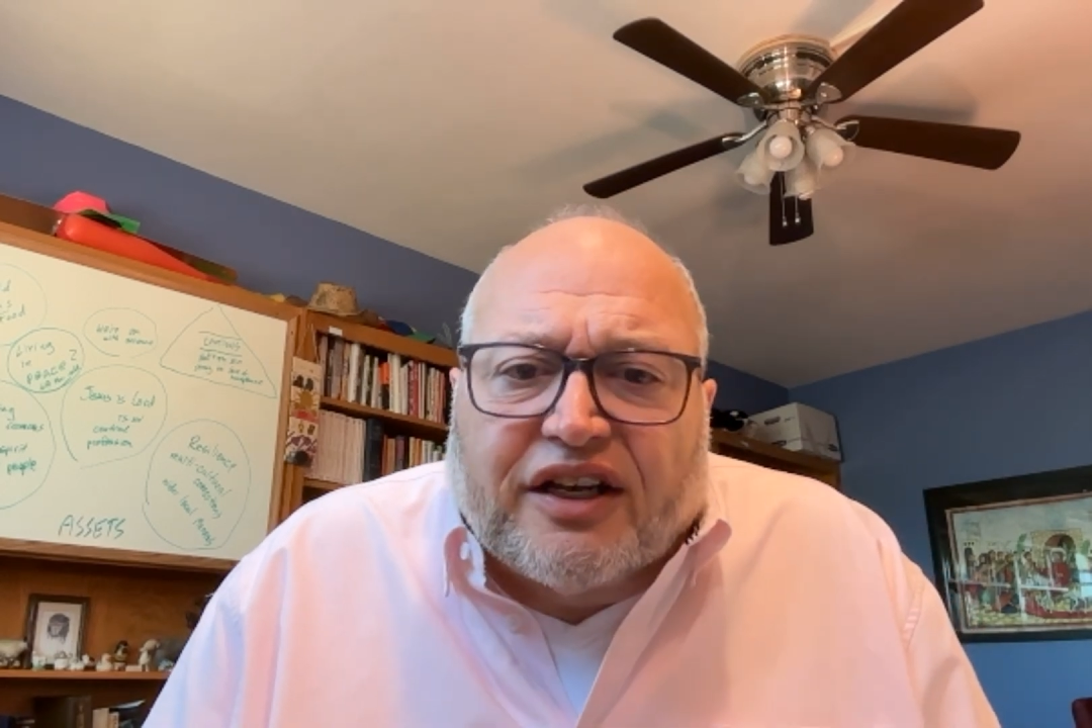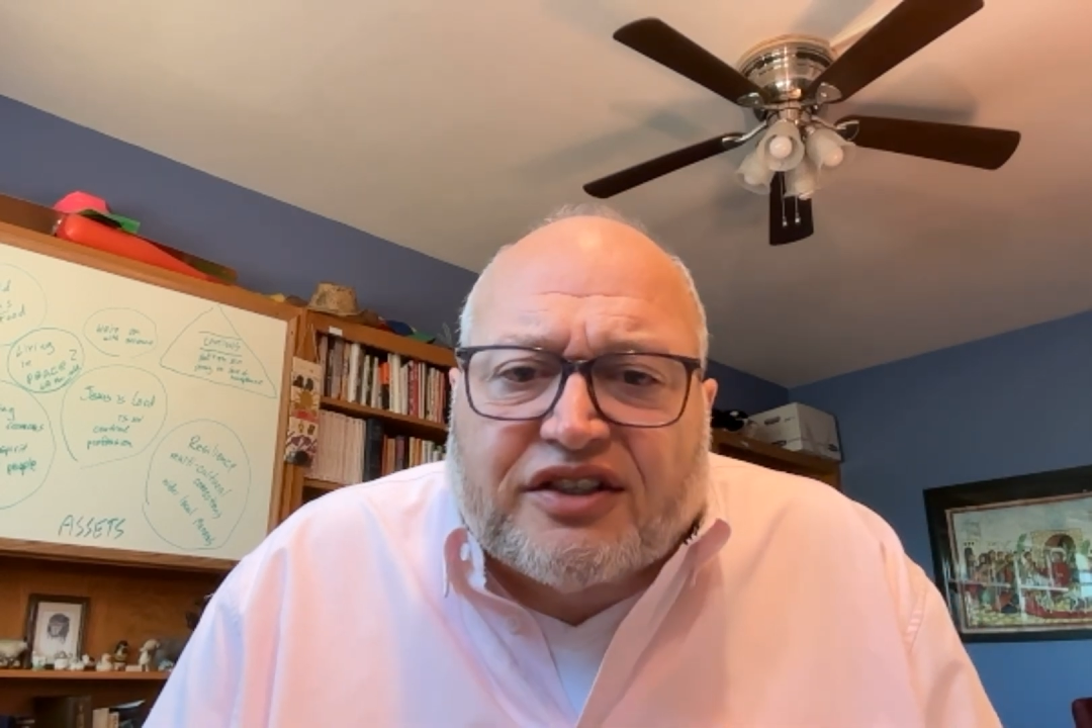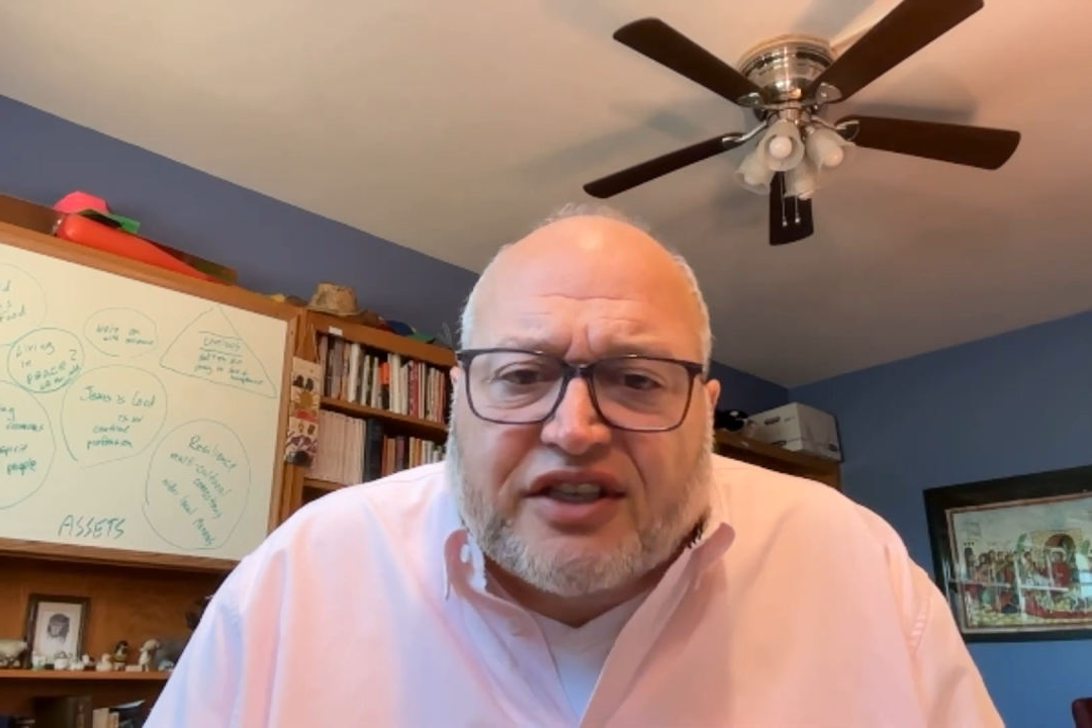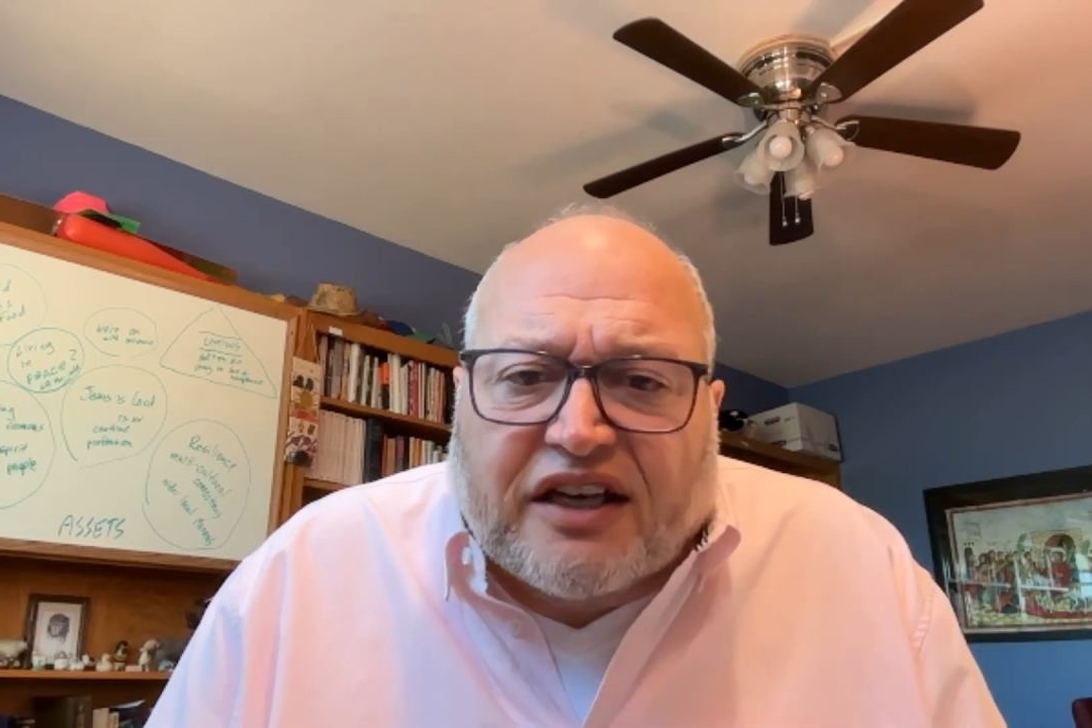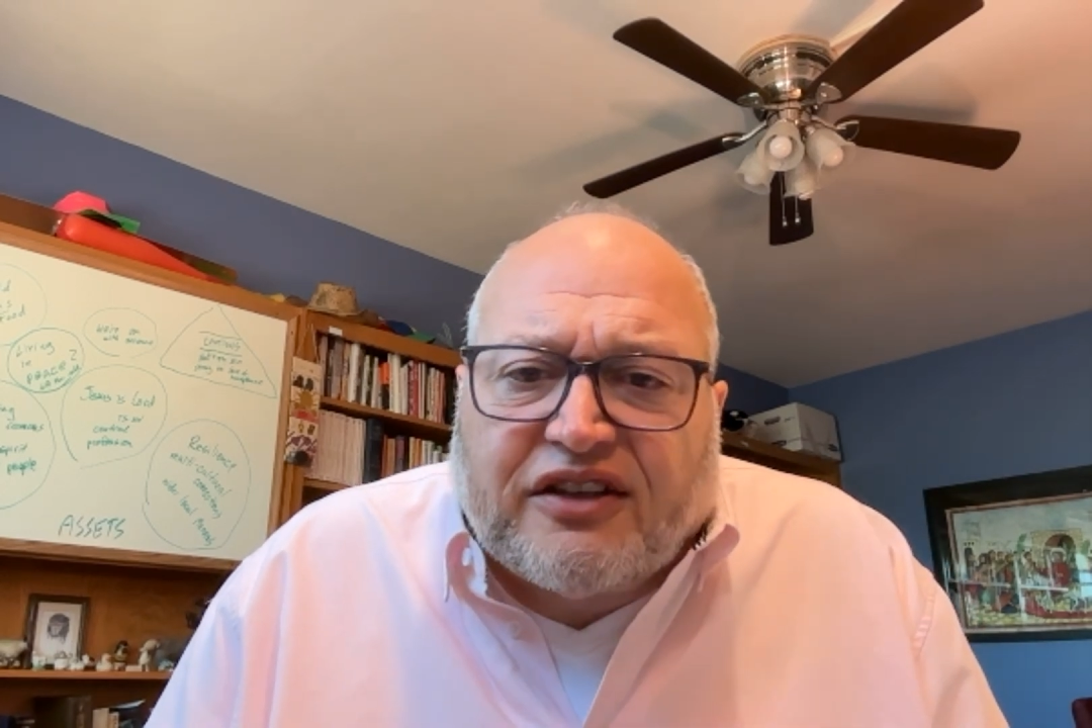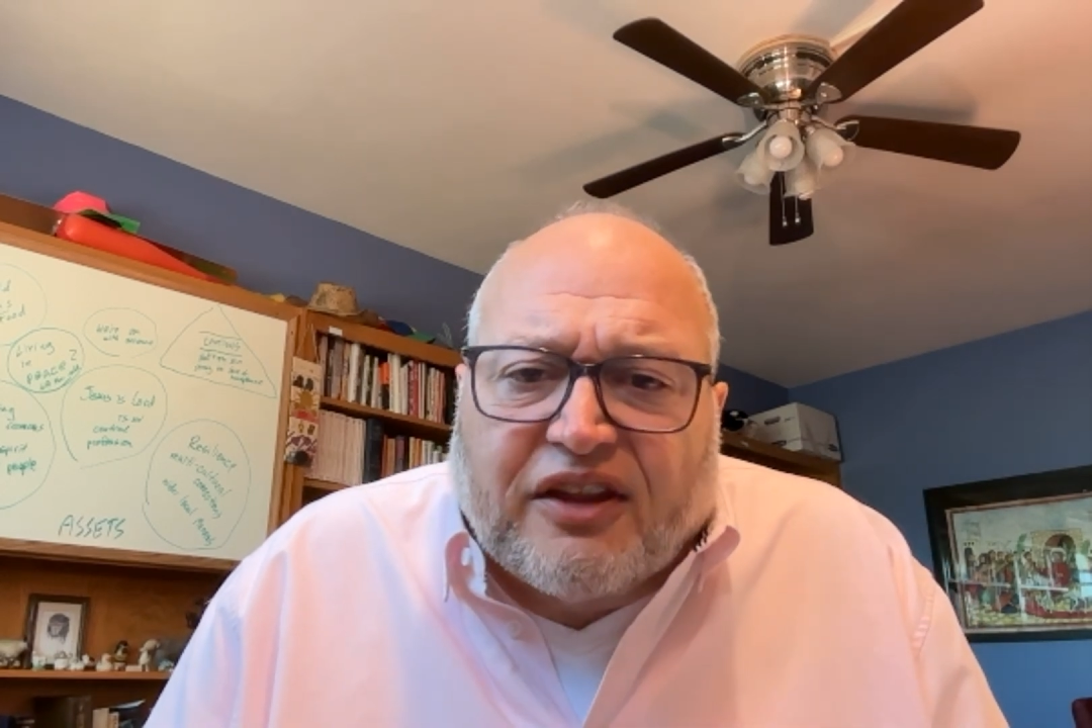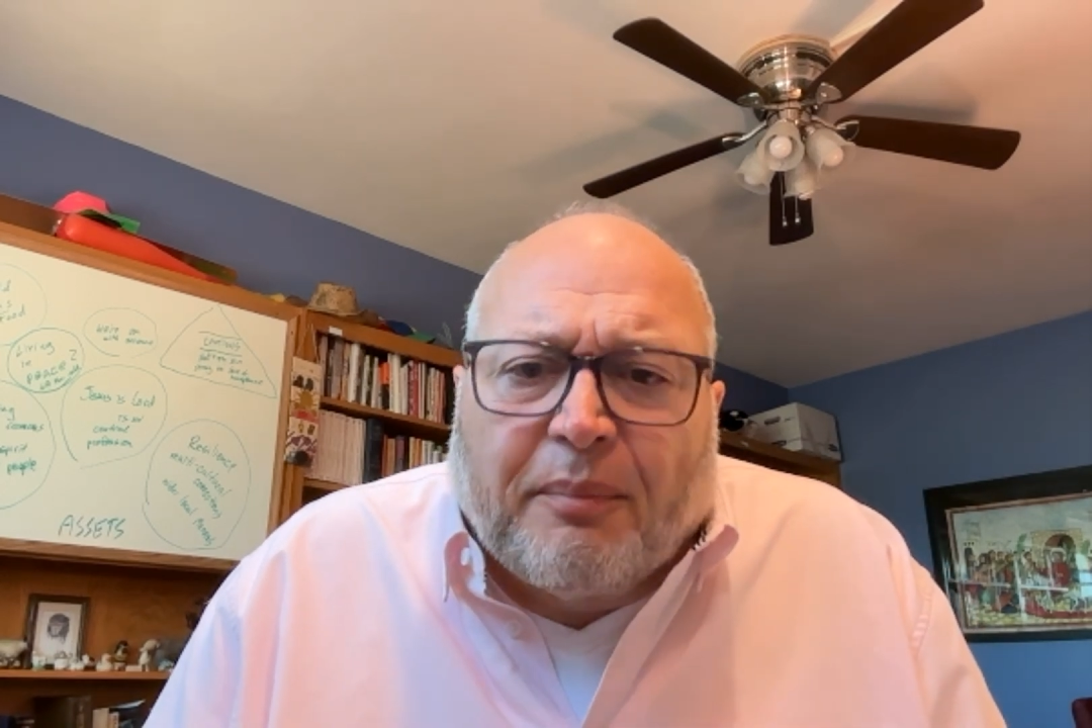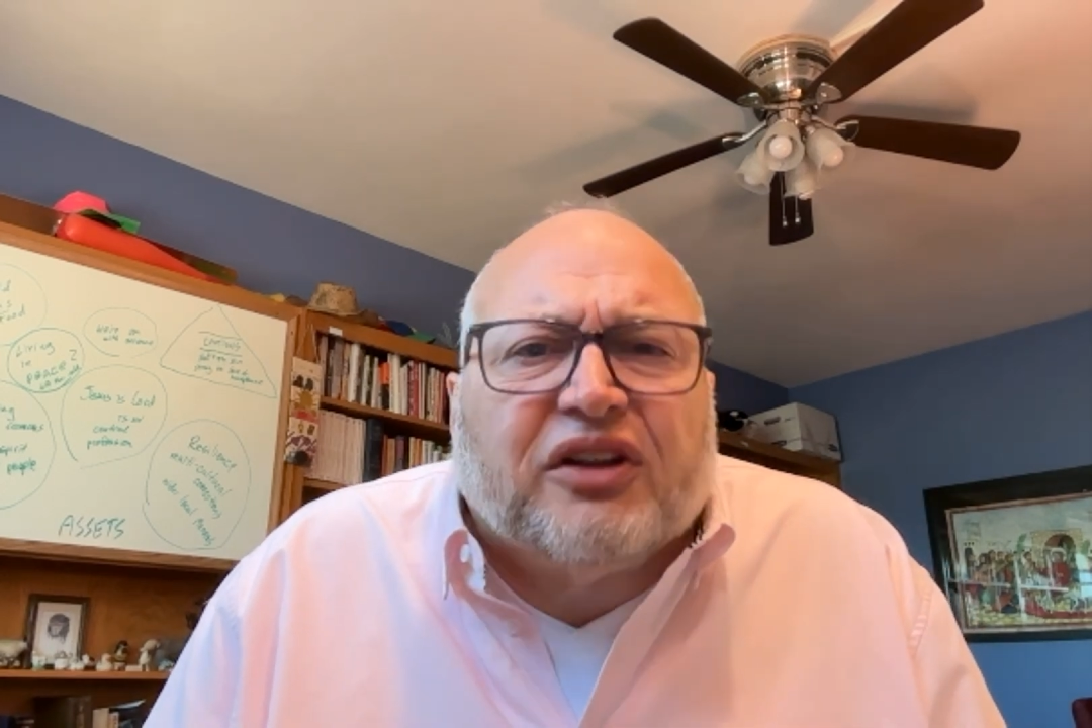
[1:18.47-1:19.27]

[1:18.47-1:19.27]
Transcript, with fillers: and said to them,